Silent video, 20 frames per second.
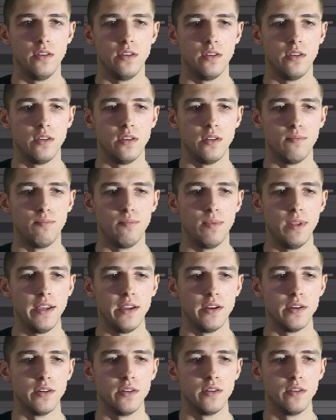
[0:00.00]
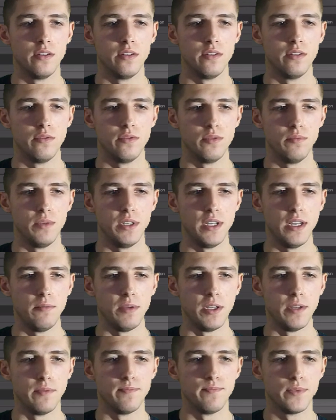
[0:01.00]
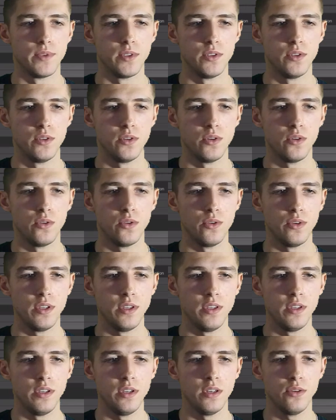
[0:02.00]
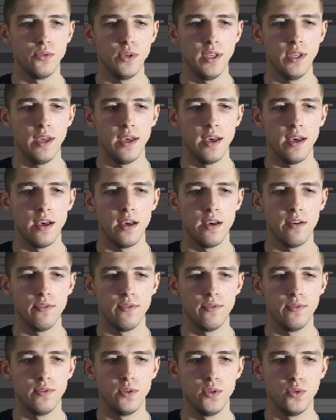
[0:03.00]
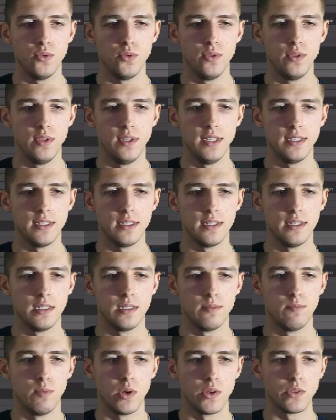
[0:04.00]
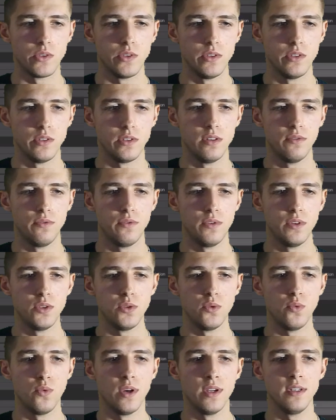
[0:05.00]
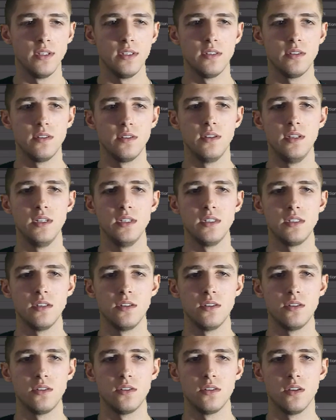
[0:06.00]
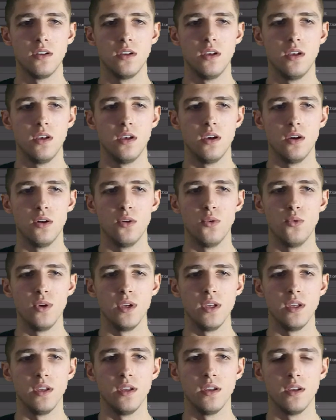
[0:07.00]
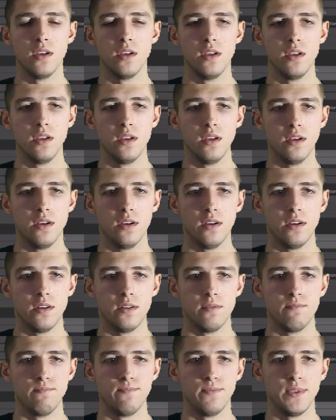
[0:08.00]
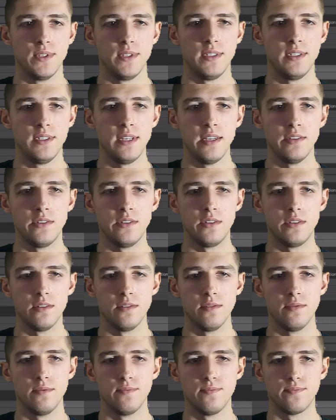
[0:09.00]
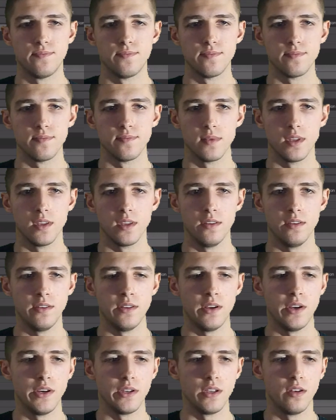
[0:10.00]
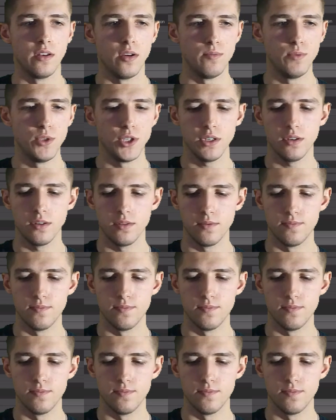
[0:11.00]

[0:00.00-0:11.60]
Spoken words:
the player from the enemy. So here we have two distance boxes. The first one is the distance we sense the target object.